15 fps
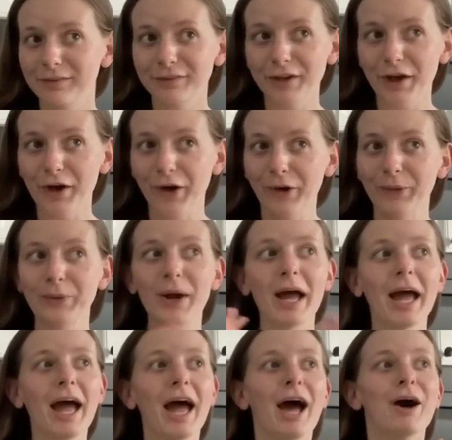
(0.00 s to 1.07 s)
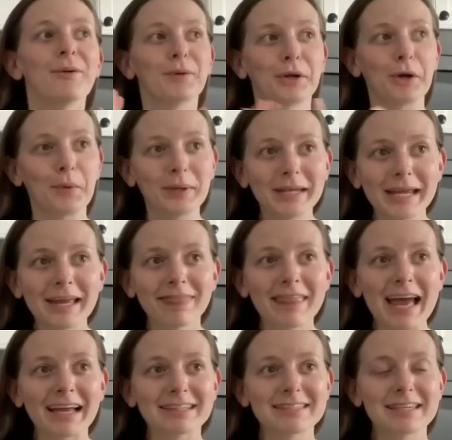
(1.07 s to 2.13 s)
So we're going to get
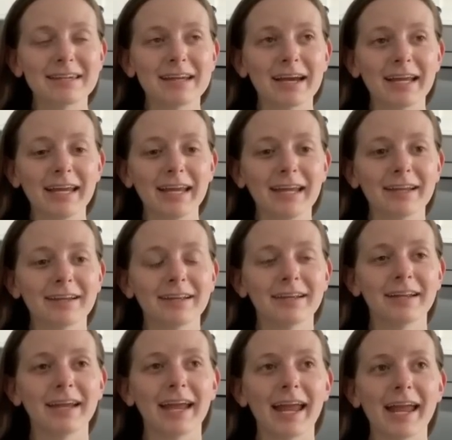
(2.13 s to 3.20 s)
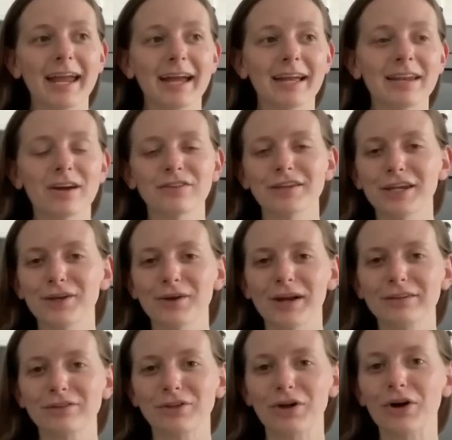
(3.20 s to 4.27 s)
that tonight and I'll take you
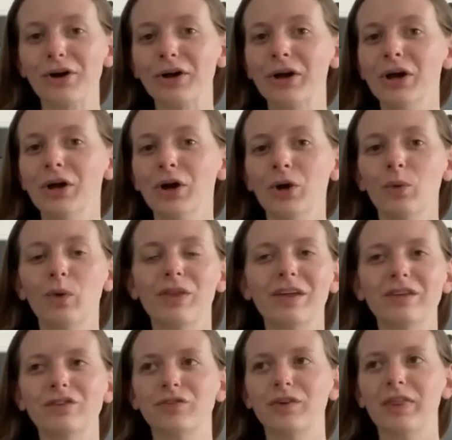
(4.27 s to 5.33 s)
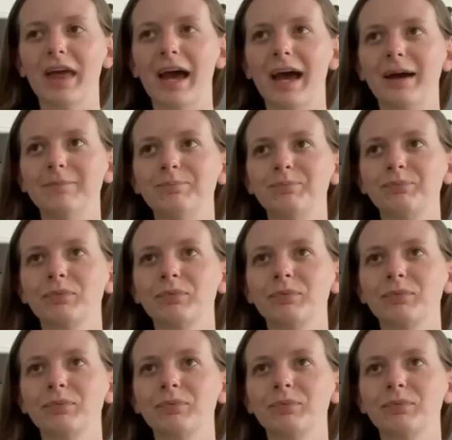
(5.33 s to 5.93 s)
guys along with us for that.